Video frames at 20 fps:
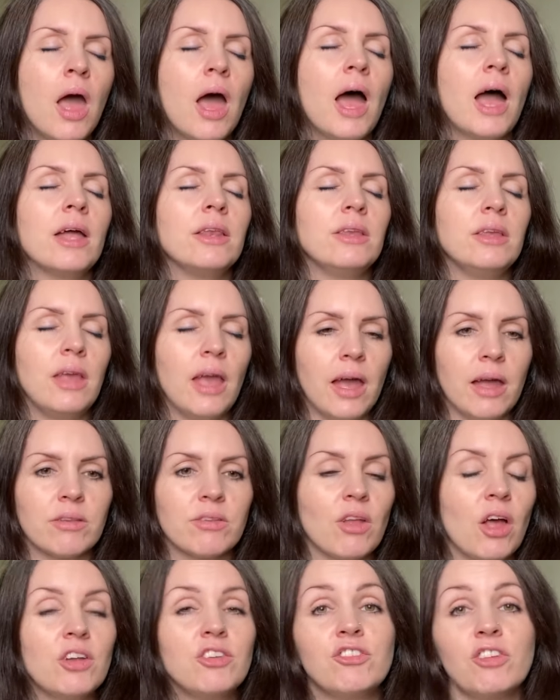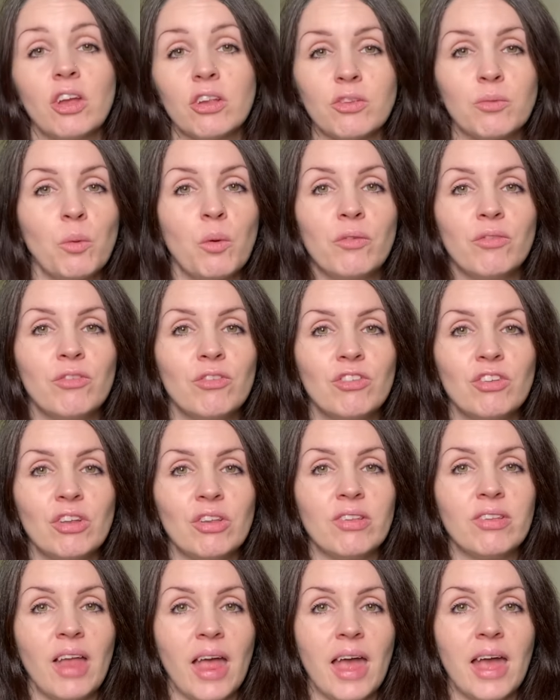And yes, I just want to
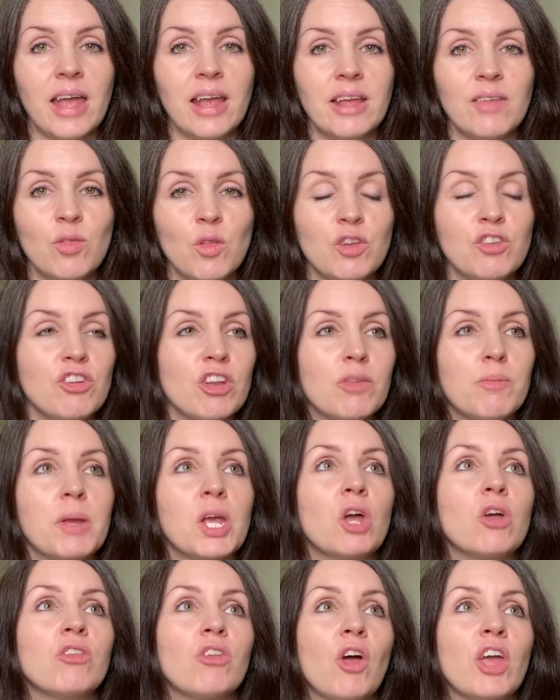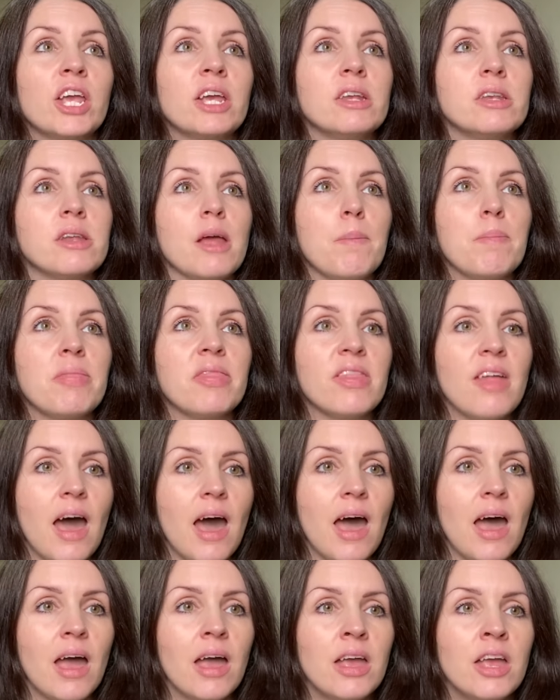say that just because I condemn
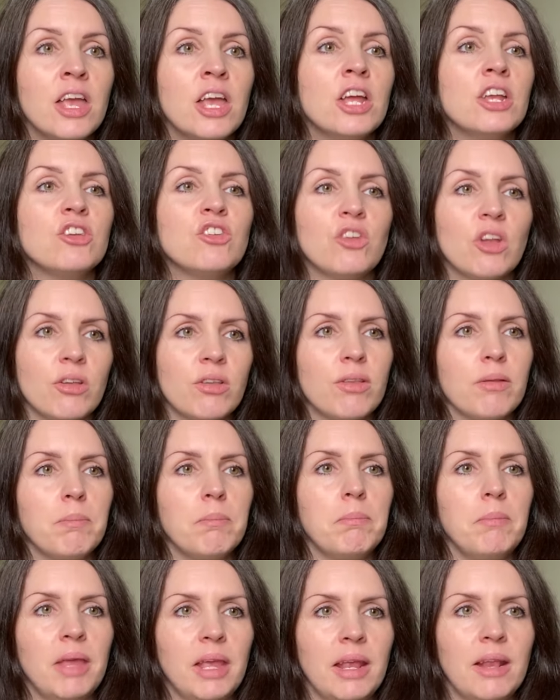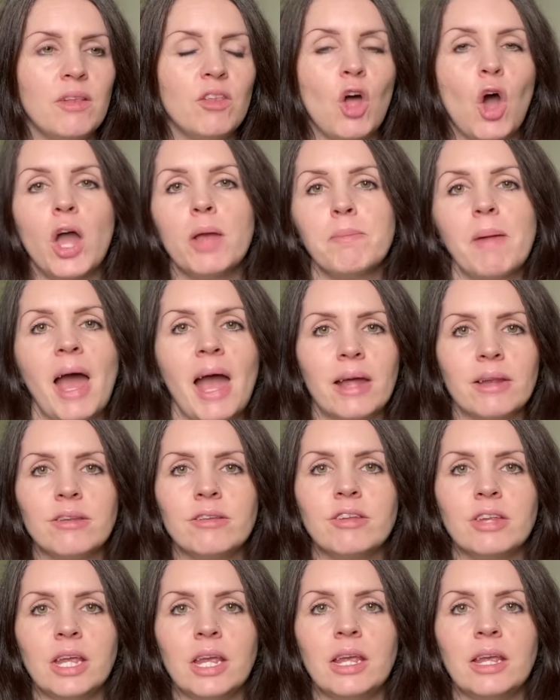that doesn't mean that I'm
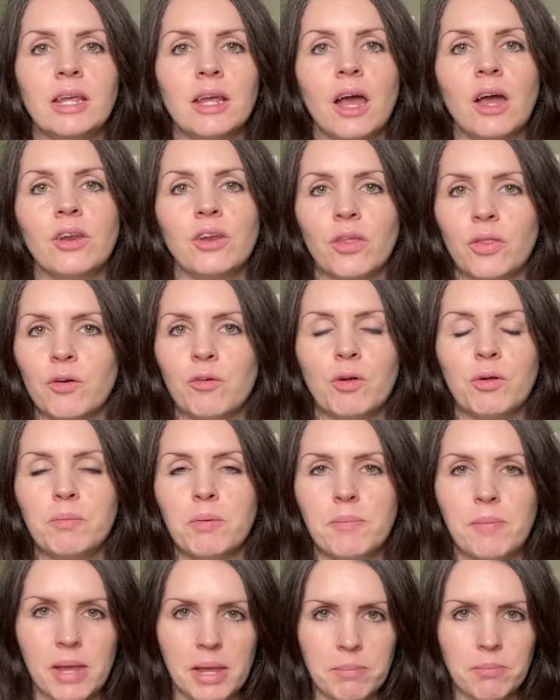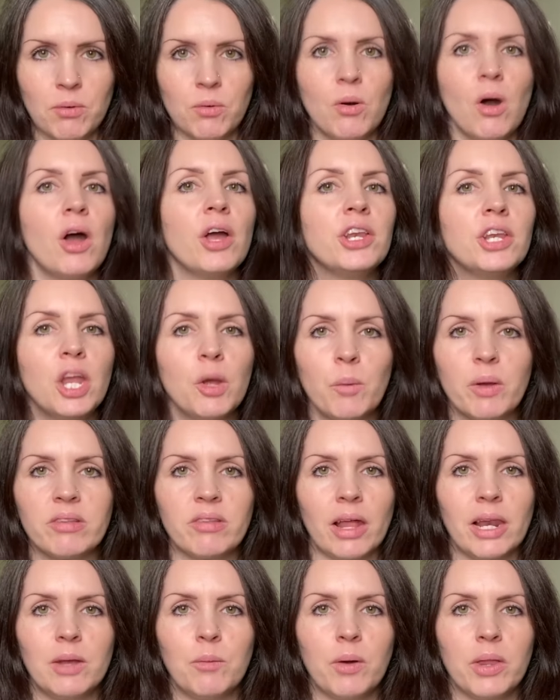anti another group of people. I know
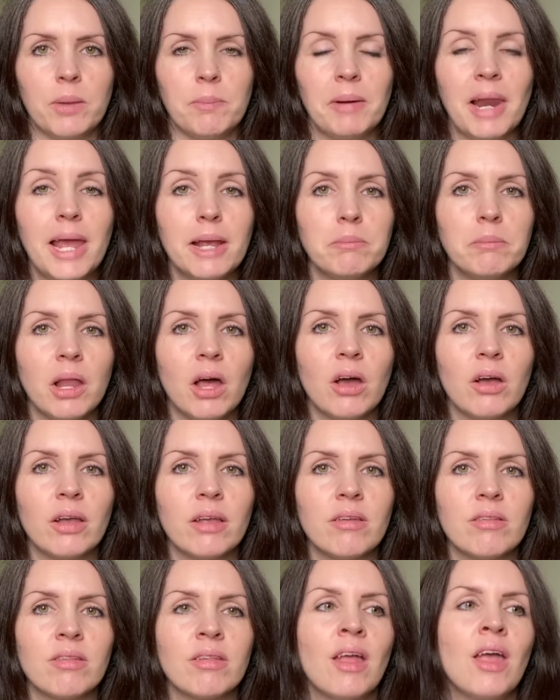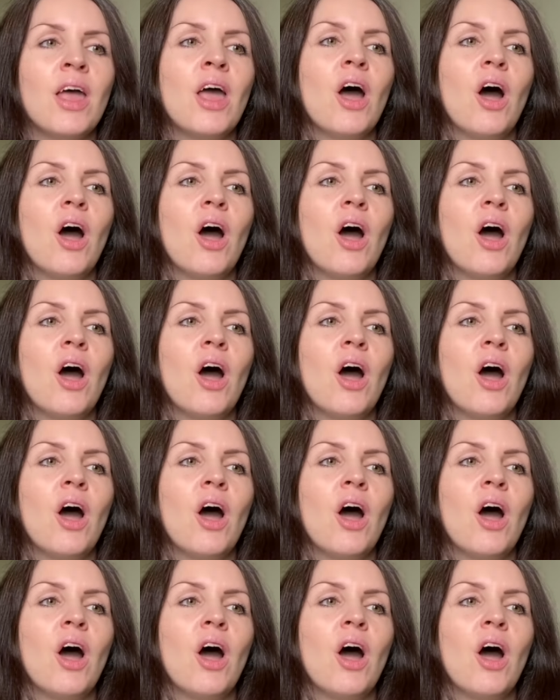exactly where the blame lies.